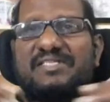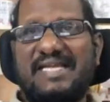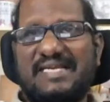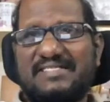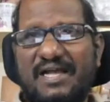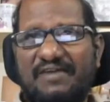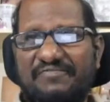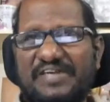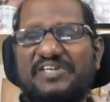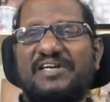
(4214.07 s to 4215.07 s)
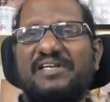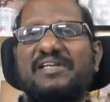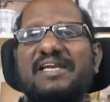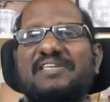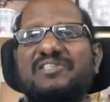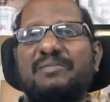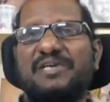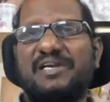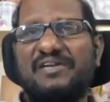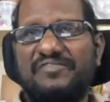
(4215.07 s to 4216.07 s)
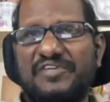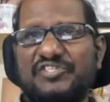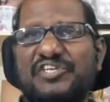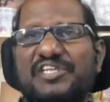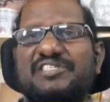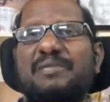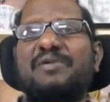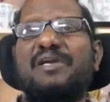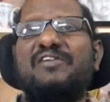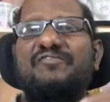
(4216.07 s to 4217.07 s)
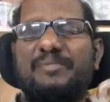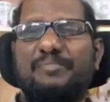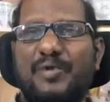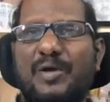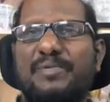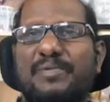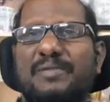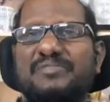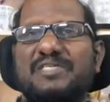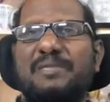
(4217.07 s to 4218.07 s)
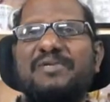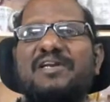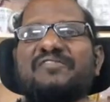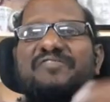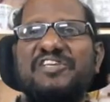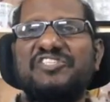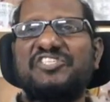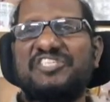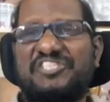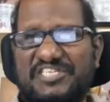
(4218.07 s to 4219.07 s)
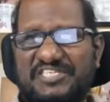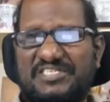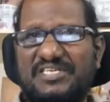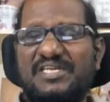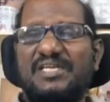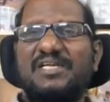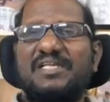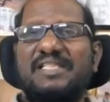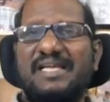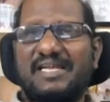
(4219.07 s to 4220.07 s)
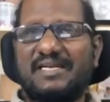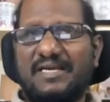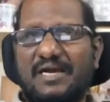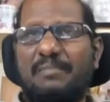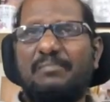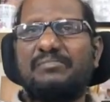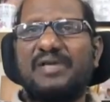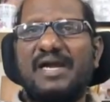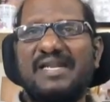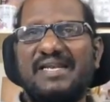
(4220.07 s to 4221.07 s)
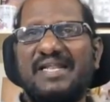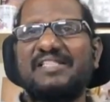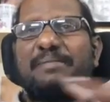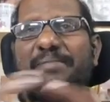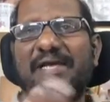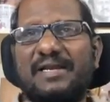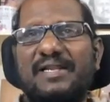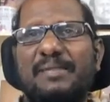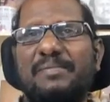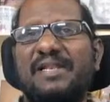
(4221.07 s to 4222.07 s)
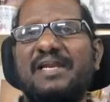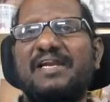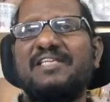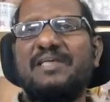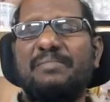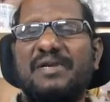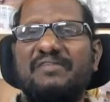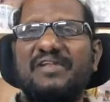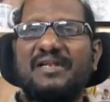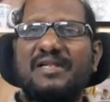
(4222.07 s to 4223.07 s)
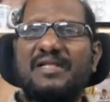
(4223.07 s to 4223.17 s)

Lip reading: gets affected, gets some kind of injury, some kind of a problem, some kind of injustice, they can come and ring the bell. Immediately, somebody will